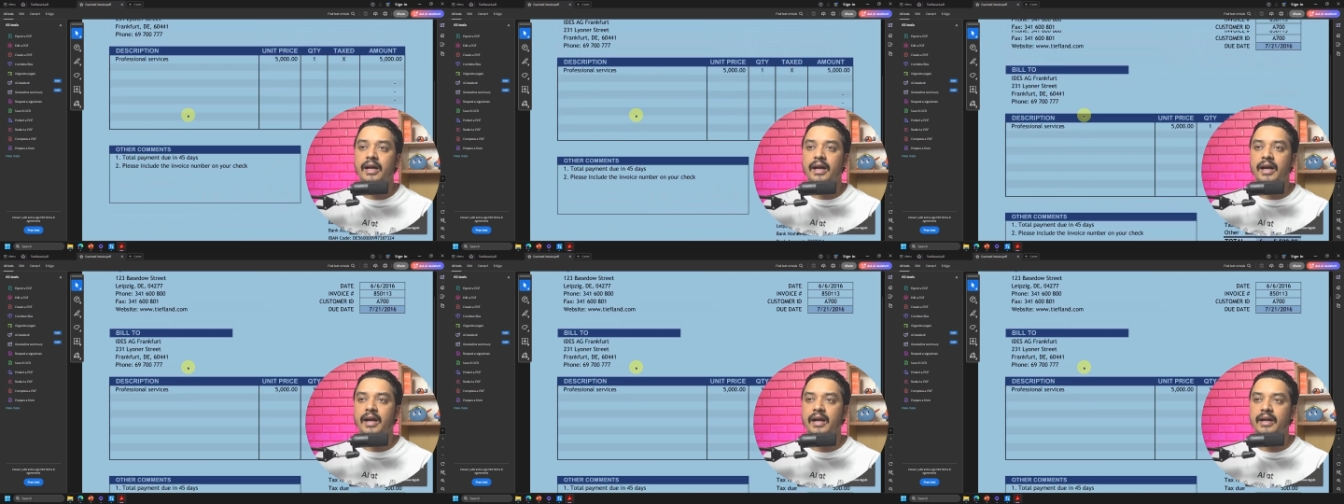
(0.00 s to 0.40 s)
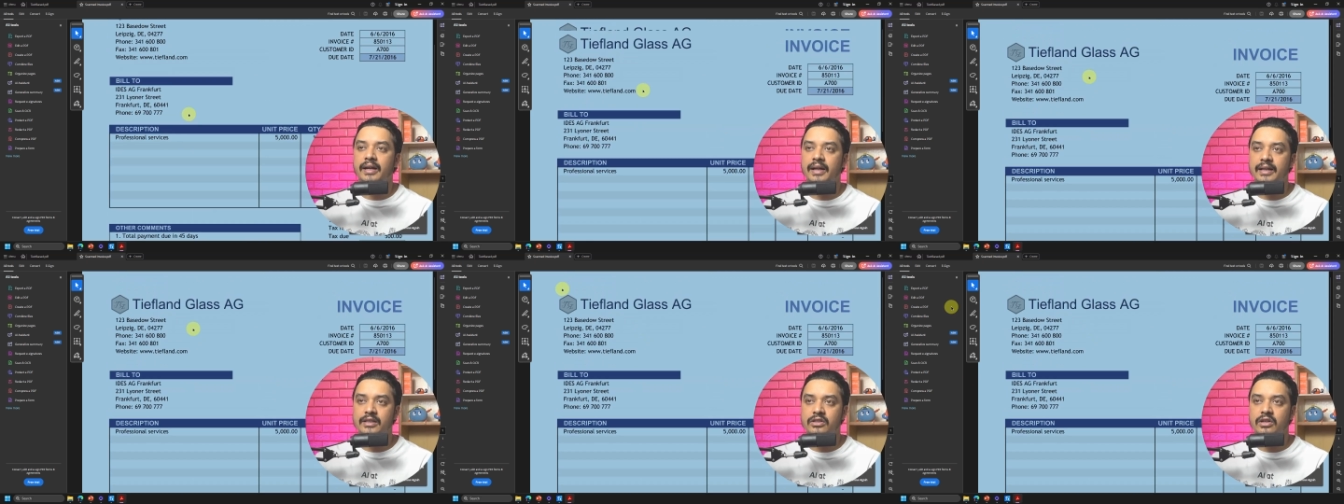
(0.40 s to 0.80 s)
And
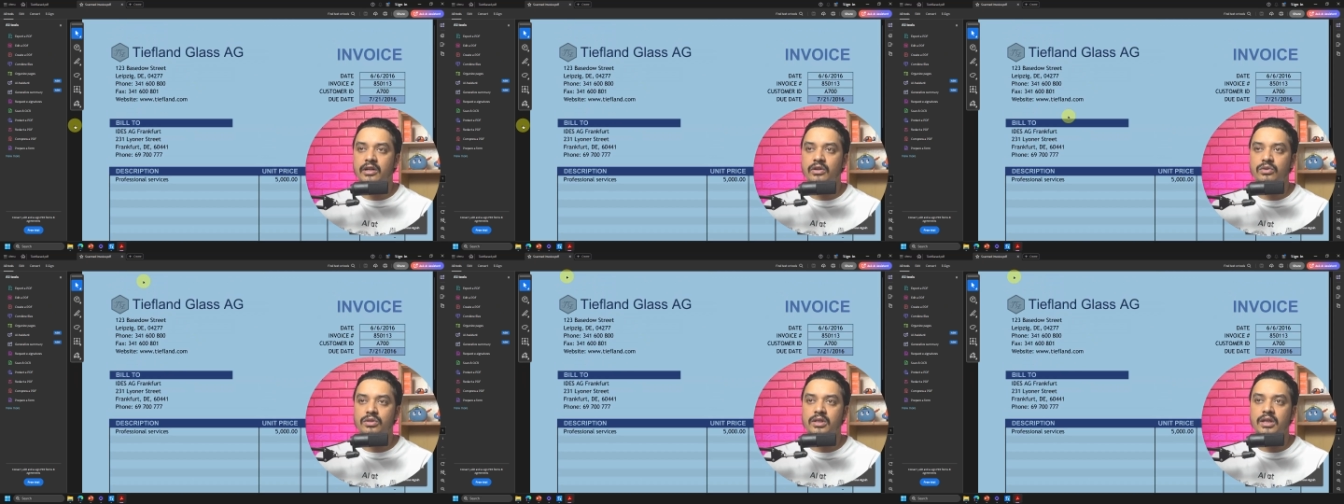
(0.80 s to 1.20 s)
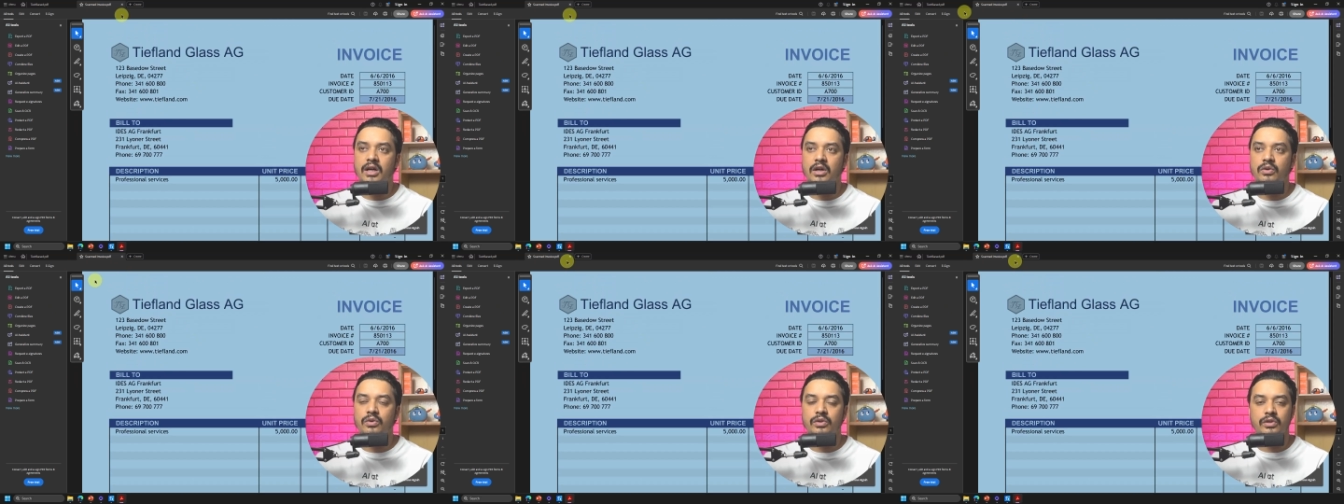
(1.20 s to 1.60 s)
let's try to see
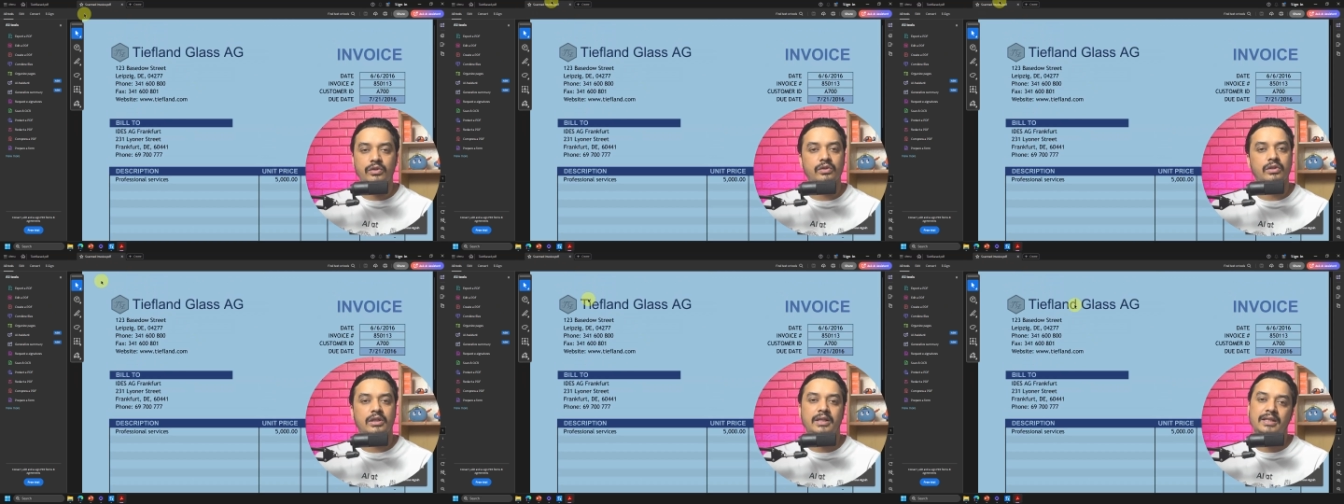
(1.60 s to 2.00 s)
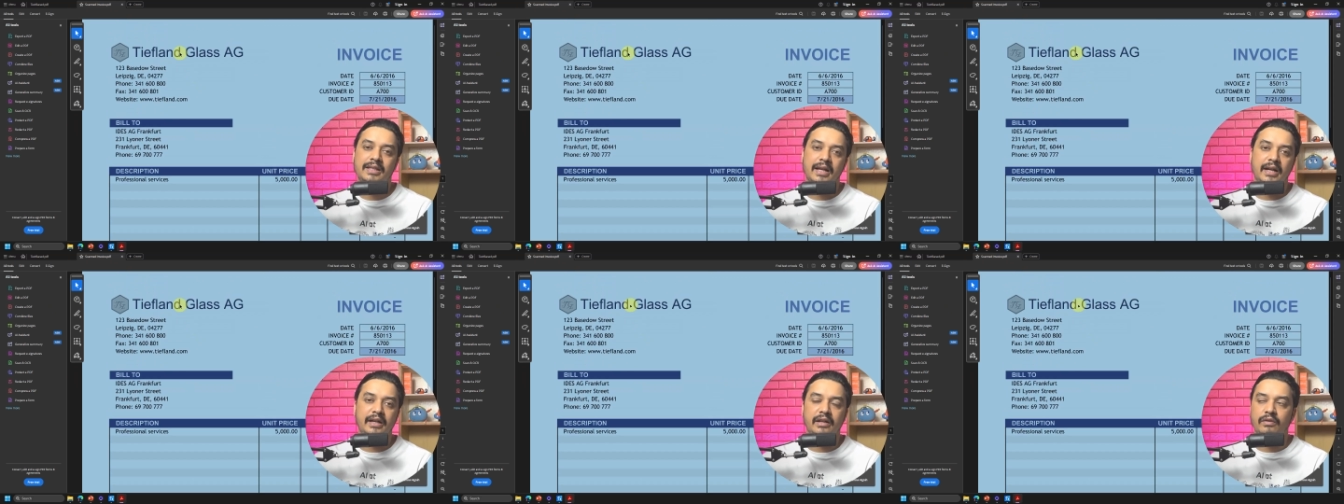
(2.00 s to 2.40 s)
how do you use the
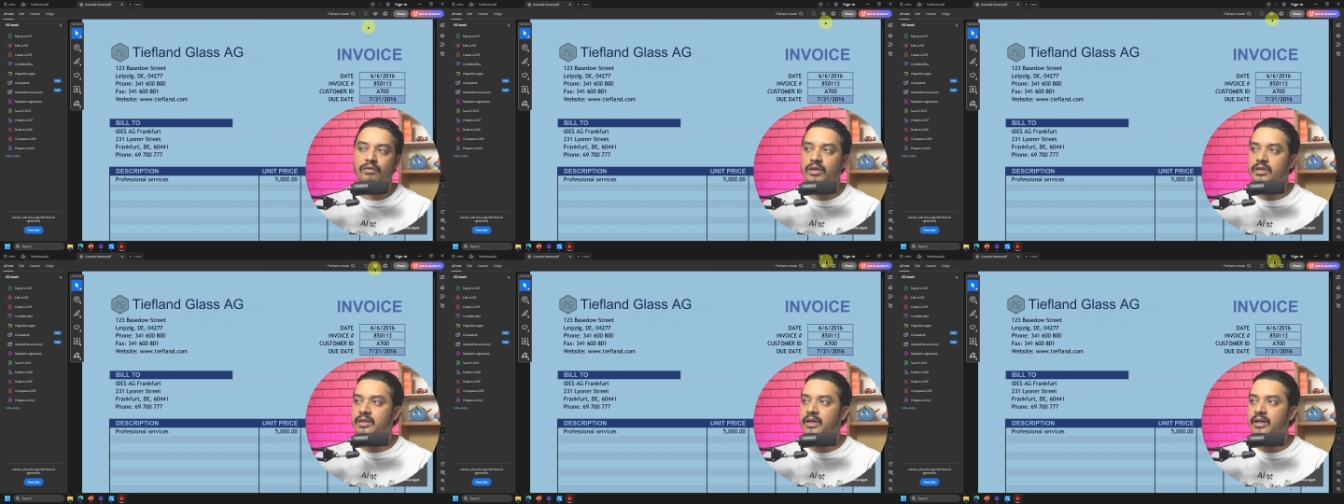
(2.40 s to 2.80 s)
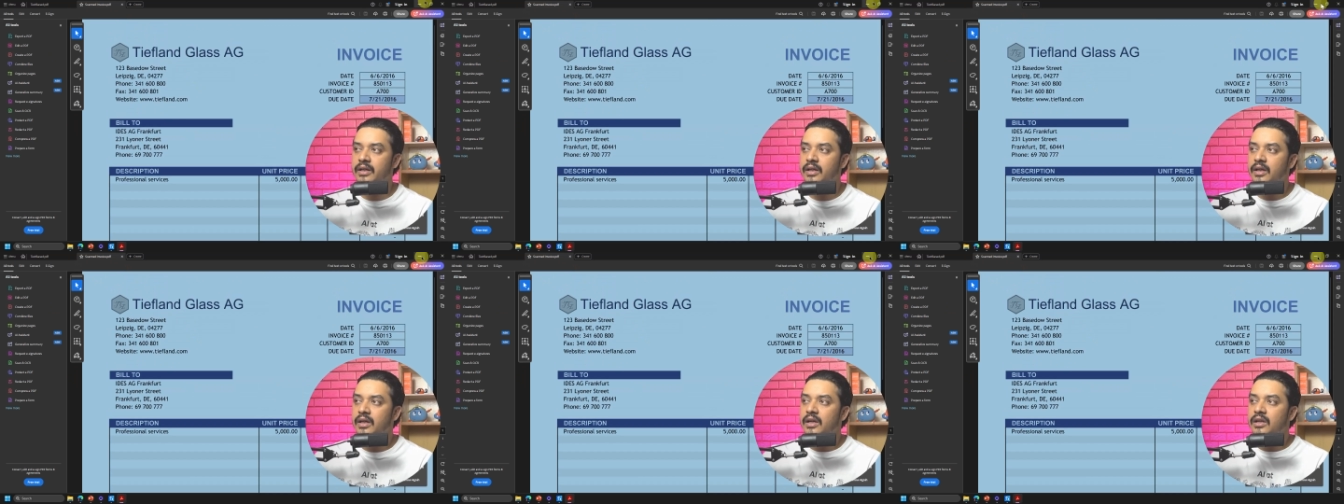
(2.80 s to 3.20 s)
scanned invoice, right?
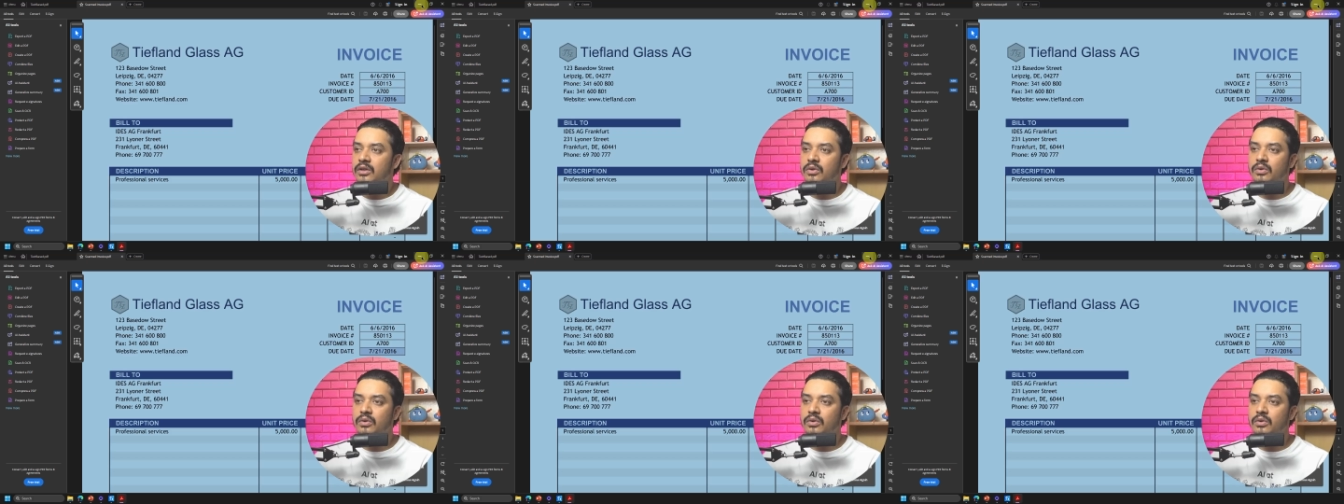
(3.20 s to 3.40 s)
You